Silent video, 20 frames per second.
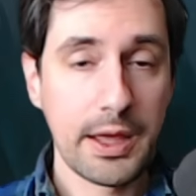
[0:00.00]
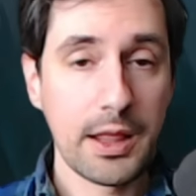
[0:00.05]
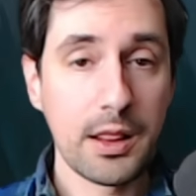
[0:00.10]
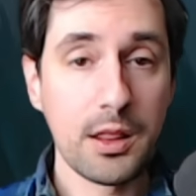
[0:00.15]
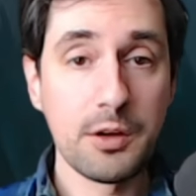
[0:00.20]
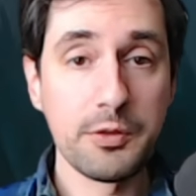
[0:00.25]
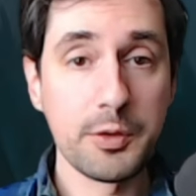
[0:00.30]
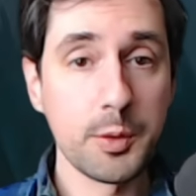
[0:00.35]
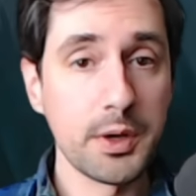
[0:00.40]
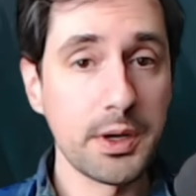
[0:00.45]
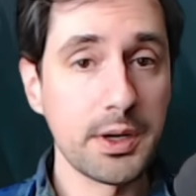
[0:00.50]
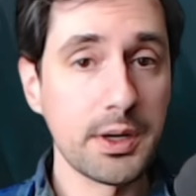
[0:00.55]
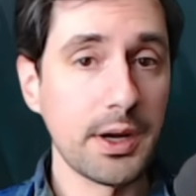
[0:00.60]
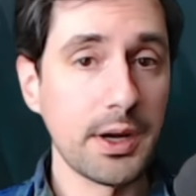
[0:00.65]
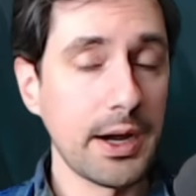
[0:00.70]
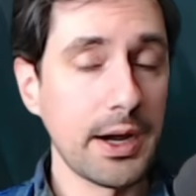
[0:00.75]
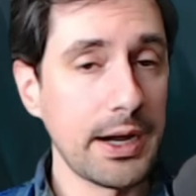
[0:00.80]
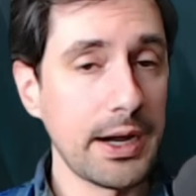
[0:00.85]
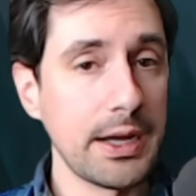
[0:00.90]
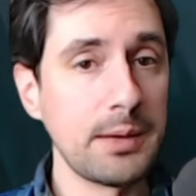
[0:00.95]
Hello,
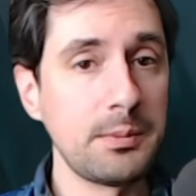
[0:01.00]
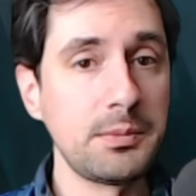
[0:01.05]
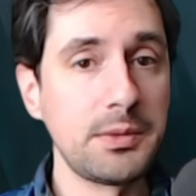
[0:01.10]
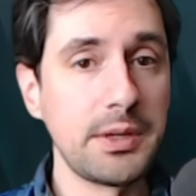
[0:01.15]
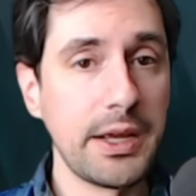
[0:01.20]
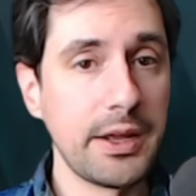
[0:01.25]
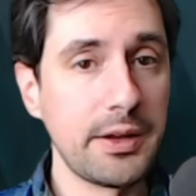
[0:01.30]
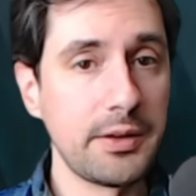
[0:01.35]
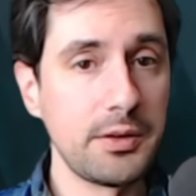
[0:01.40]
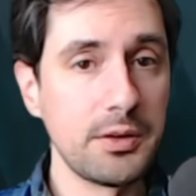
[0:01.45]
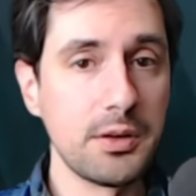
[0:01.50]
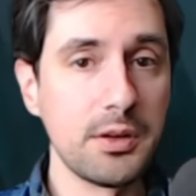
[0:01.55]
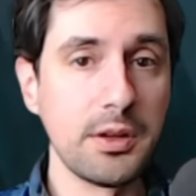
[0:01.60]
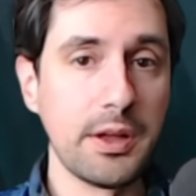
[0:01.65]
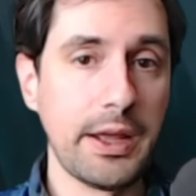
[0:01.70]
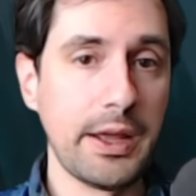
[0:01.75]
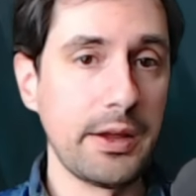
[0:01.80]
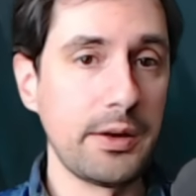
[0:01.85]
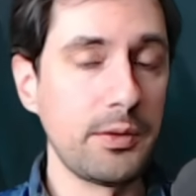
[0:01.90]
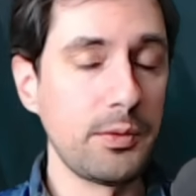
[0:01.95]
everyone. I'm
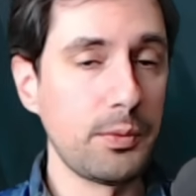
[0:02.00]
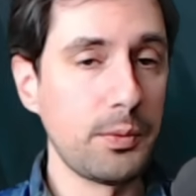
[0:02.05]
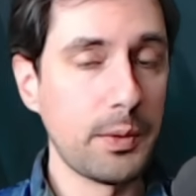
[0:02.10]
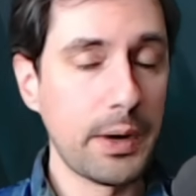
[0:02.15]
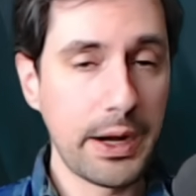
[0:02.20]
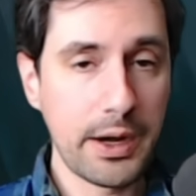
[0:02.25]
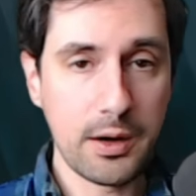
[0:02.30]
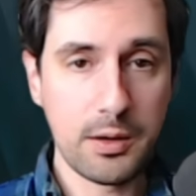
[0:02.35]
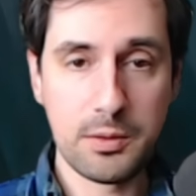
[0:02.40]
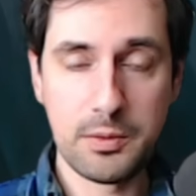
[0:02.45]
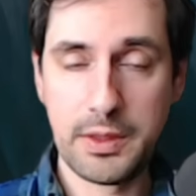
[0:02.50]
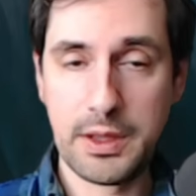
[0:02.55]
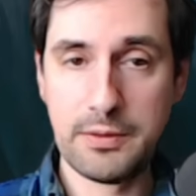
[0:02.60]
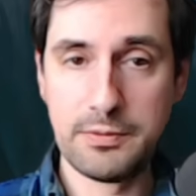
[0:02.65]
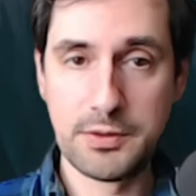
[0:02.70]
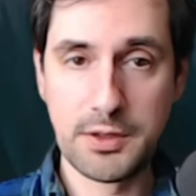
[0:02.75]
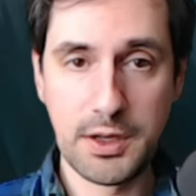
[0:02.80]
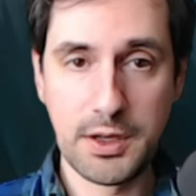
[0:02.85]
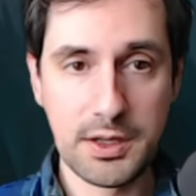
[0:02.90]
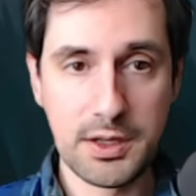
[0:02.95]
Daniel, and wow,
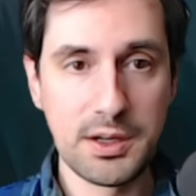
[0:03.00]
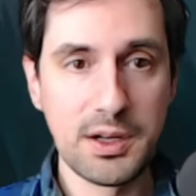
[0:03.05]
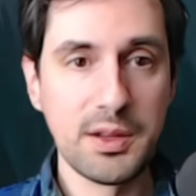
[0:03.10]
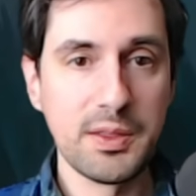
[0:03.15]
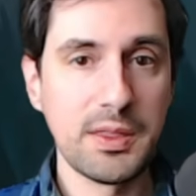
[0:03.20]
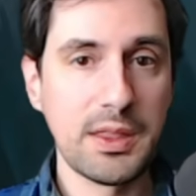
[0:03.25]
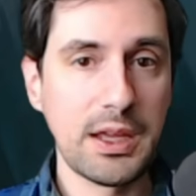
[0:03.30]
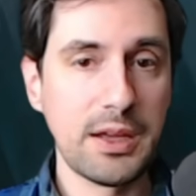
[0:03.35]
they've done it.